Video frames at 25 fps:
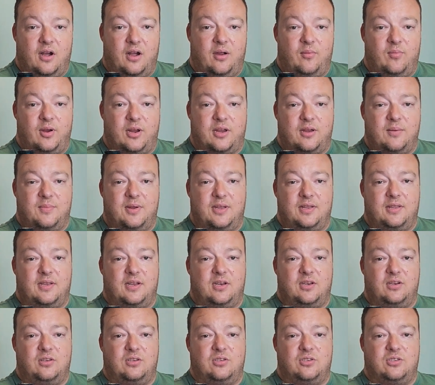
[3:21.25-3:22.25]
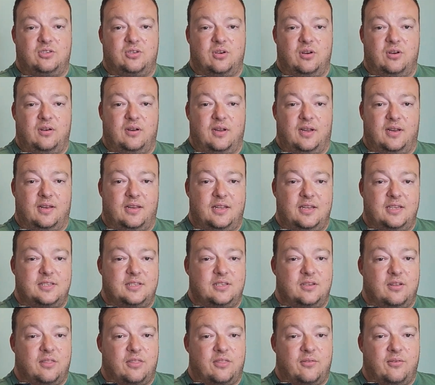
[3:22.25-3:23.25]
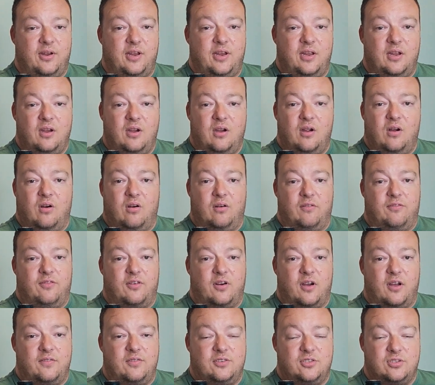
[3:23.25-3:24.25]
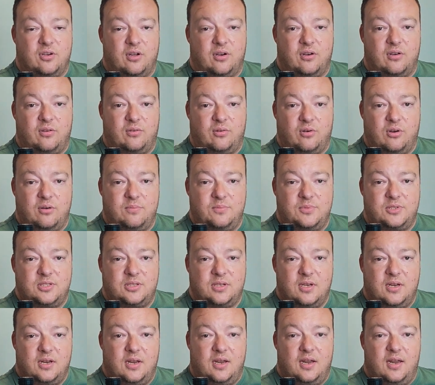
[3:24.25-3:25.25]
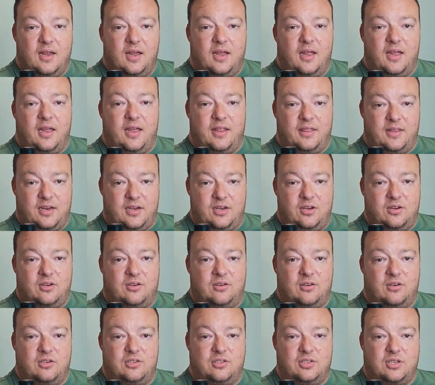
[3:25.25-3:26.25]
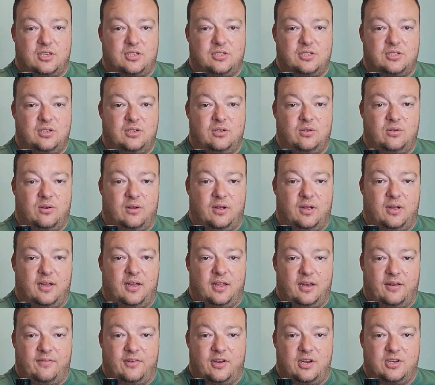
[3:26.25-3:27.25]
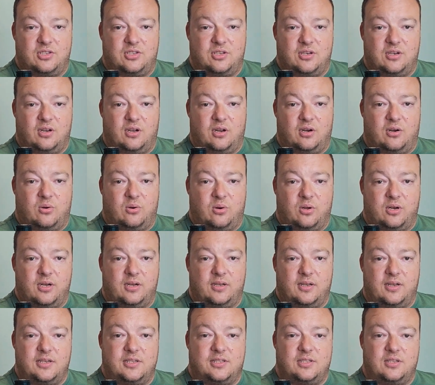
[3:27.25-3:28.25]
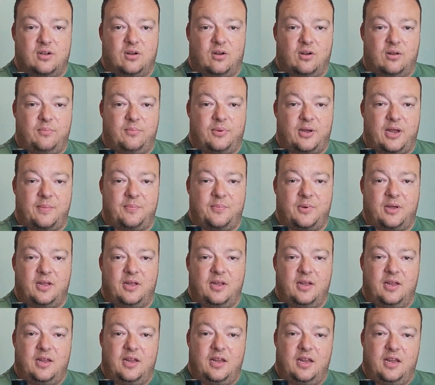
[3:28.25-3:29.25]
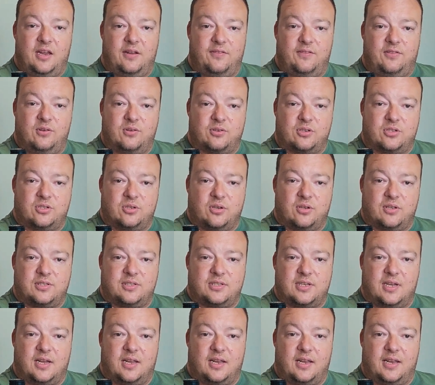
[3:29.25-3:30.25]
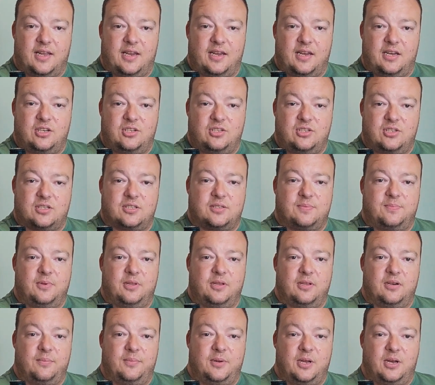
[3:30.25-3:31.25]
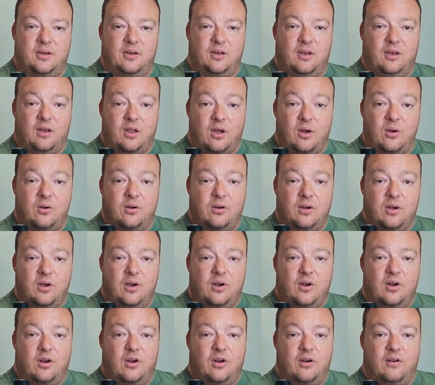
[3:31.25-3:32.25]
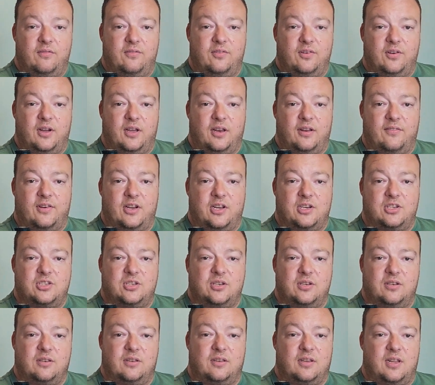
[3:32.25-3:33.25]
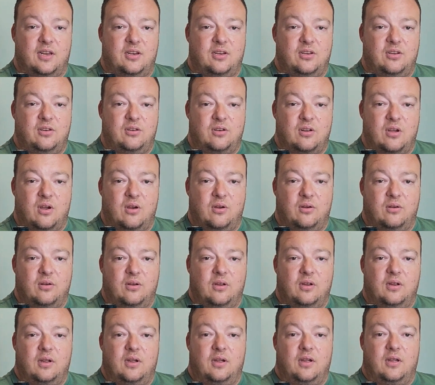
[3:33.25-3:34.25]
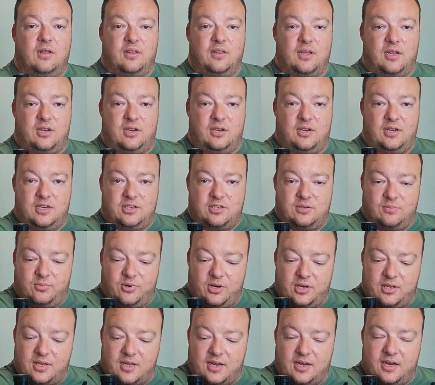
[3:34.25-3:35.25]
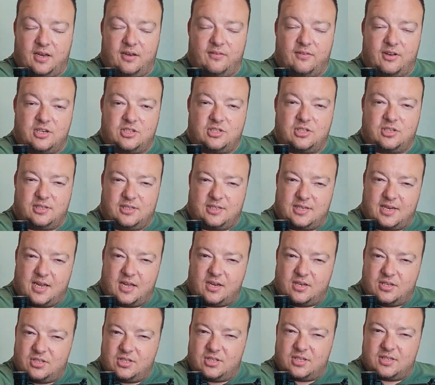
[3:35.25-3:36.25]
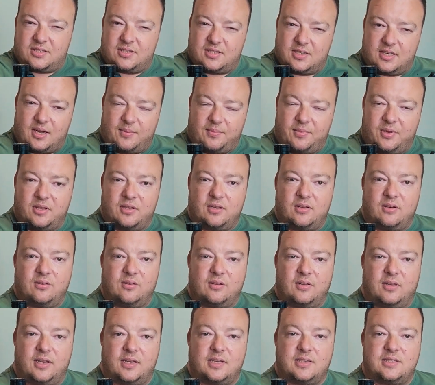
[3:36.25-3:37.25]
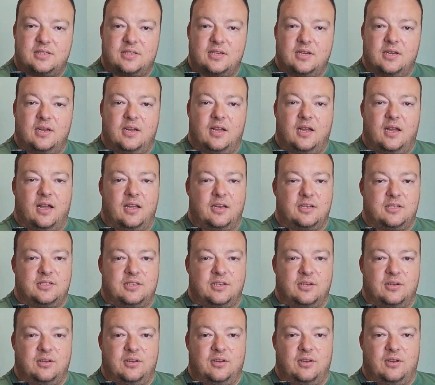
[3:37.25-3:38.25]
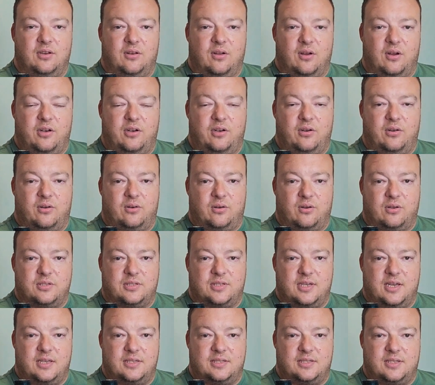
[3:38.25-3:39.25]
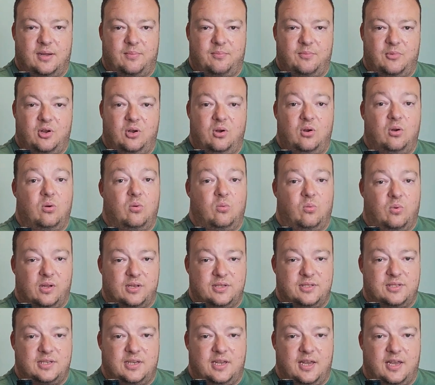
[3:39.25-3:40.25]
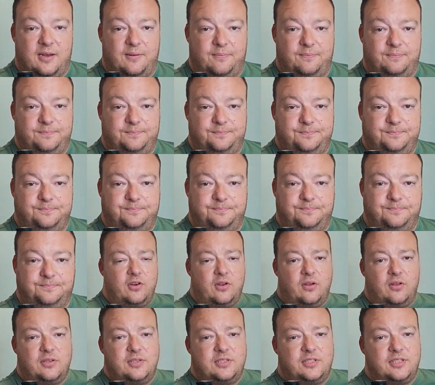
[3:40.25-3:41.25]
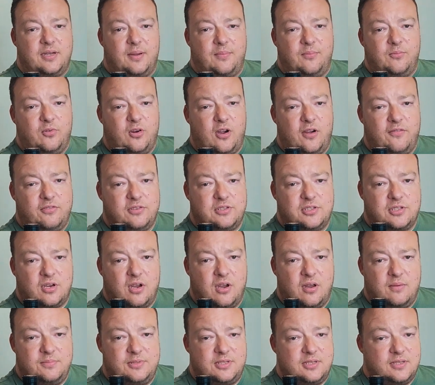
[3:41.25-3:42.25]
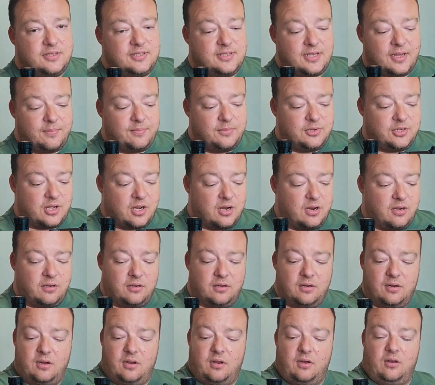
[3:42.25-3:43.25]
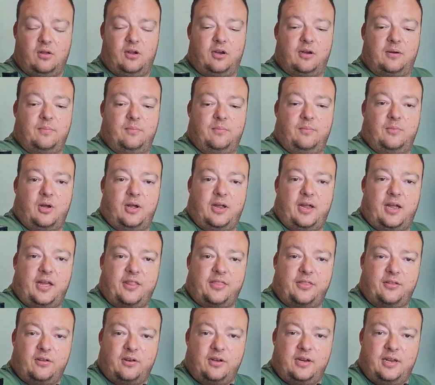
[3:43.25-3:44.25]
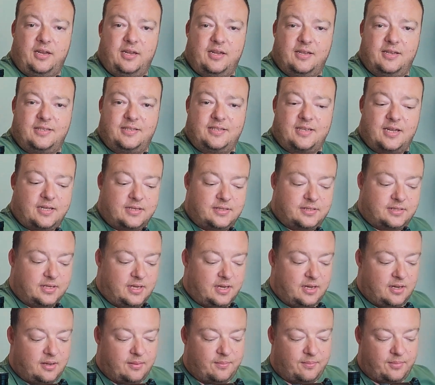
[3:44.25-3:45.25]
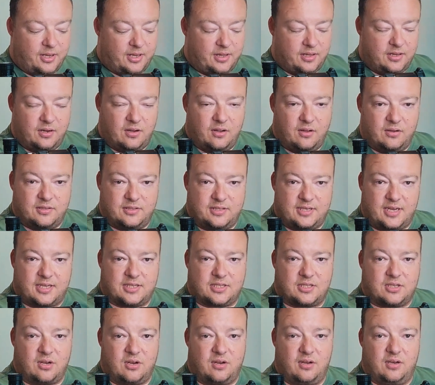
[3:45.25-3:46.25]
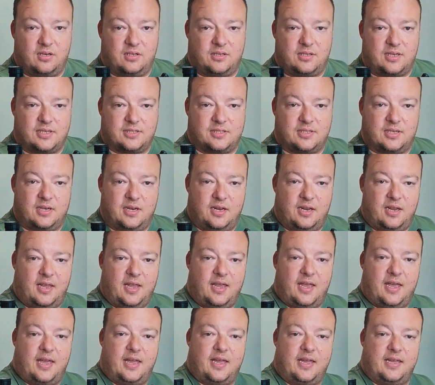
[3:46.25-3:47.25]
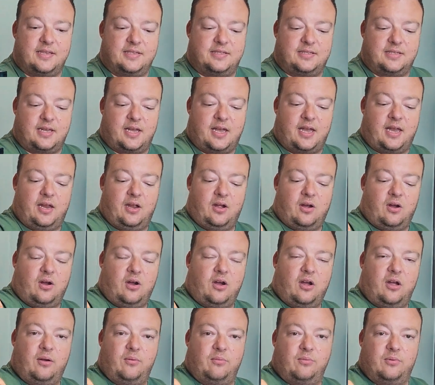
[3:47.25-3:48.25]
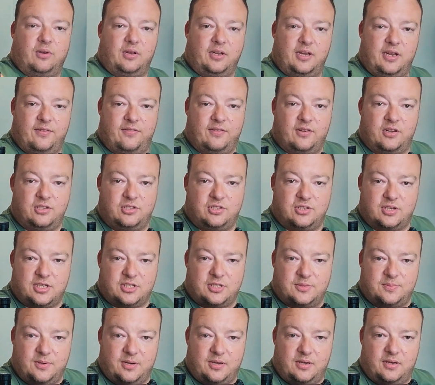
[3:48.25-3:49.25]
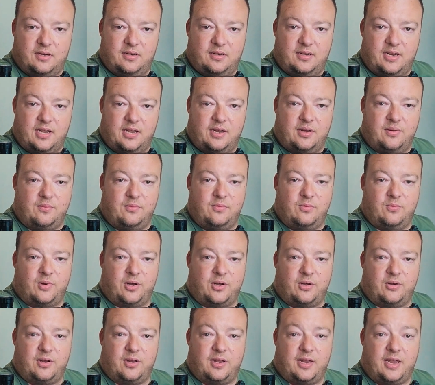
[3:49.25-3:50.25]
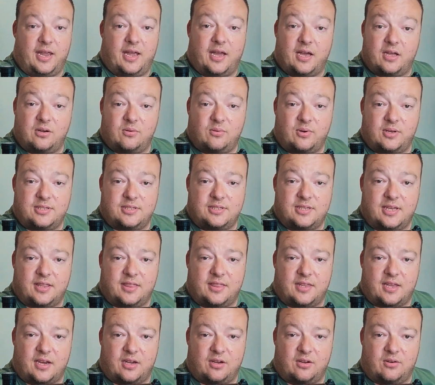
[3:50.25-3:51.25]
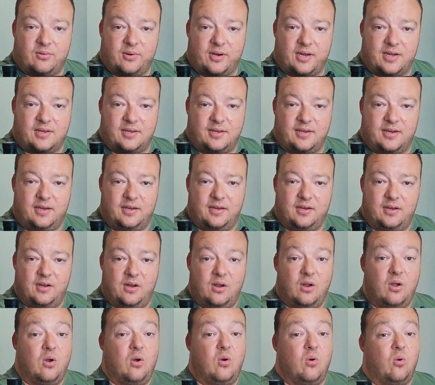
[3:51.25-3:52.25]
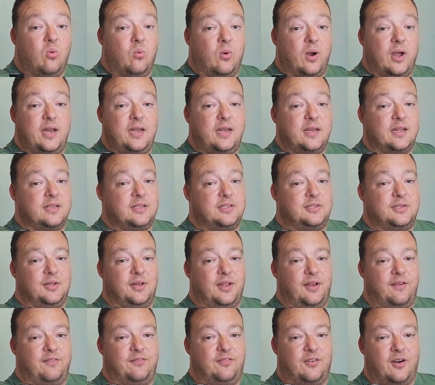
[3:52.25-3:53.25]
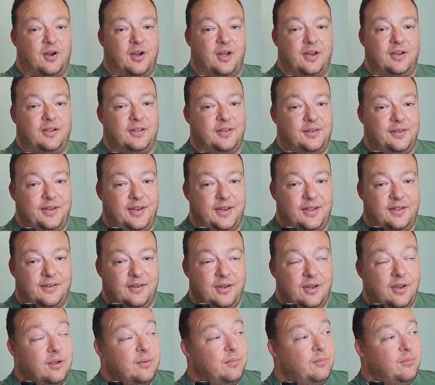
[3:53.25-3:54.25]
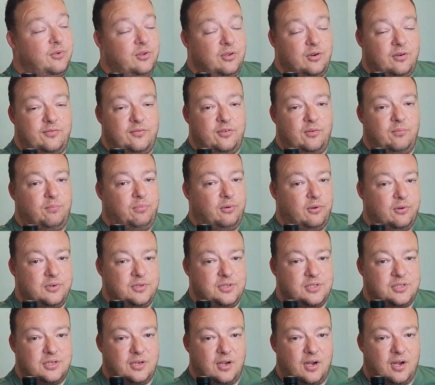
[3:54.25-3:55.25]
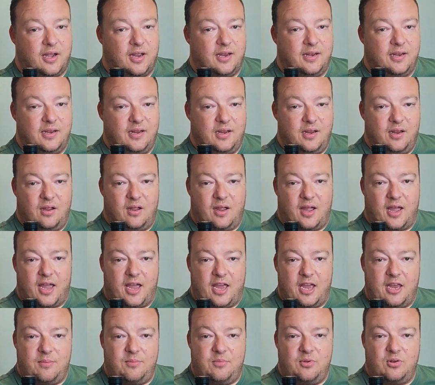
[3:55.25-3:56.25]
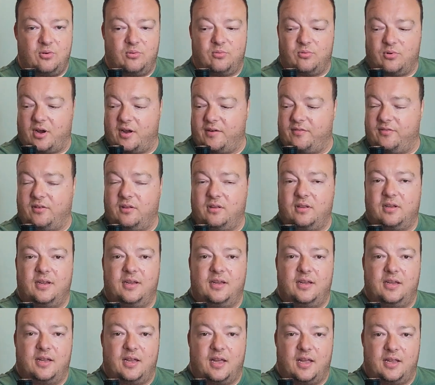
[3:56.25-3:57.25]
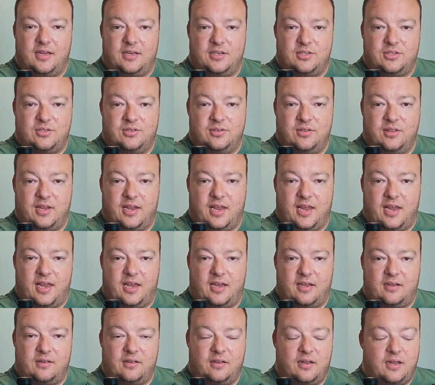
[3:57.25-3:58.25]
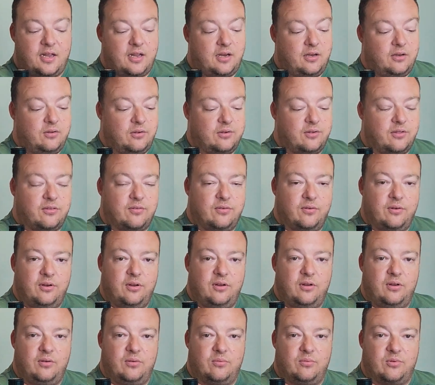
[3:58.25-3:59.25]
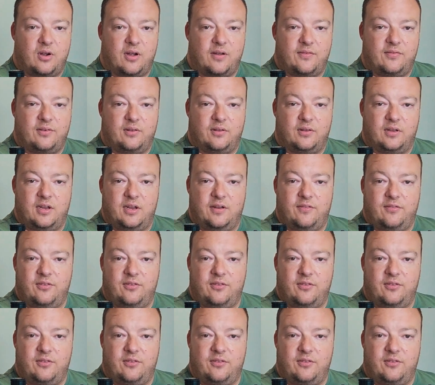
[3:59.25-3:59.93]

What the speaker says: I recommend that you shoot at least 3 or 5 shot groups, and then you can adjust your elevation accordingly. So on paper, if your shots are landing just a little bit low of your elevation, then you know that you need to bring that elevation down just a couple of little clicks until you line your crosshairs up once again. Moving on, some rifle scopes, some don't, like my Athlon here does, but the old Tasco doesn't, has a eye relief adjustment. Now you're wondering, how do I set that correctly? Wait until a fine, clear, beautiful blue sky. Aim your rifle to the air and look through your rifle.